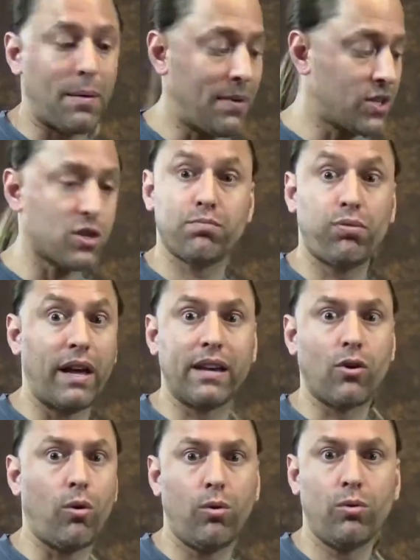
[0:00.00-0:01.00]
I'm not just
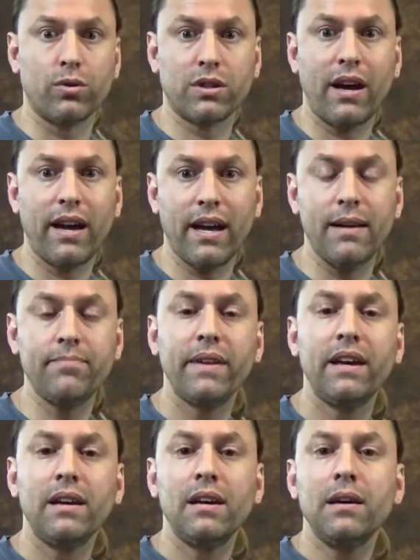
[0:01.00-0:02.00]
playing the whole time,
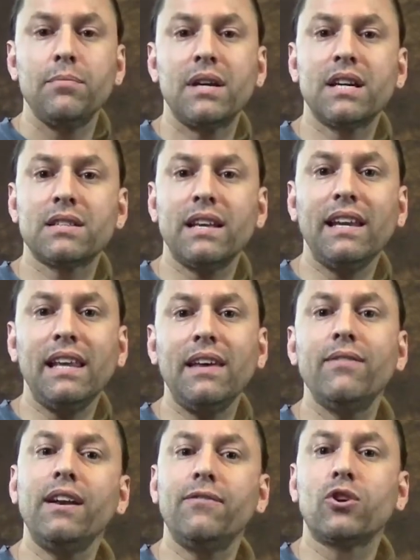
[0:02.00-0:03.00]
because then
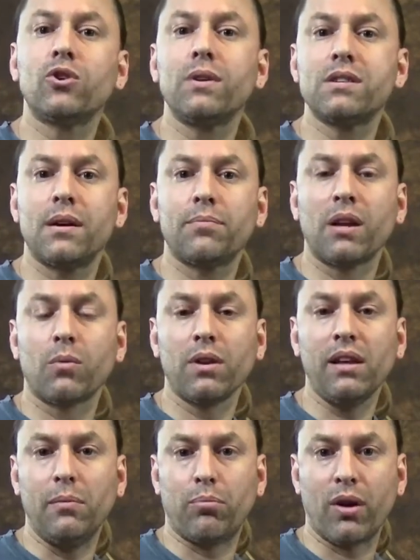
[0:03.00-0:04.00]
even if you're doing something
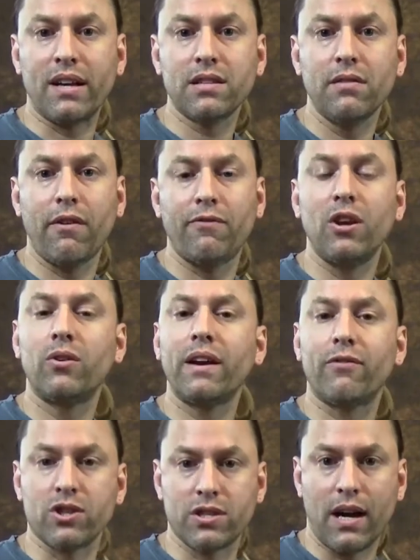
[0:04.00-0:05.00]
really impressive, if you don't
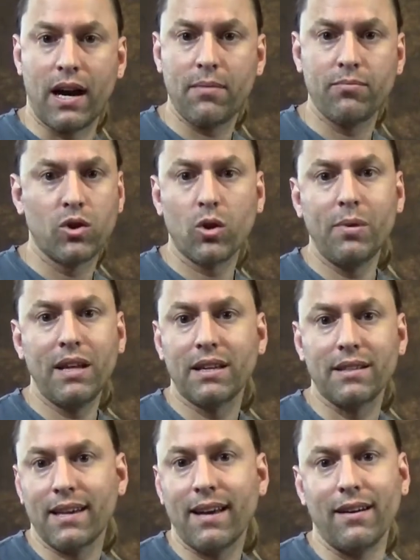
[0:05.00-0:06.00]
ever stop, nobody
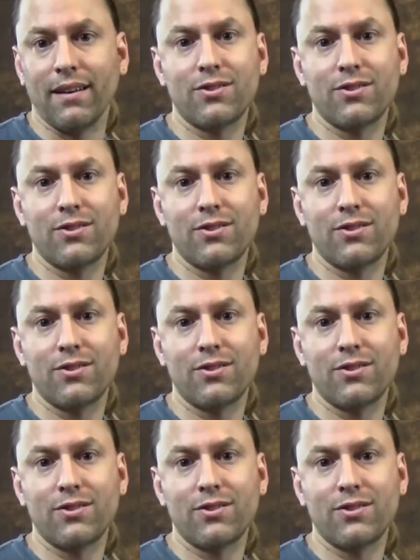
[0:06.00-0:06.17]
can tell.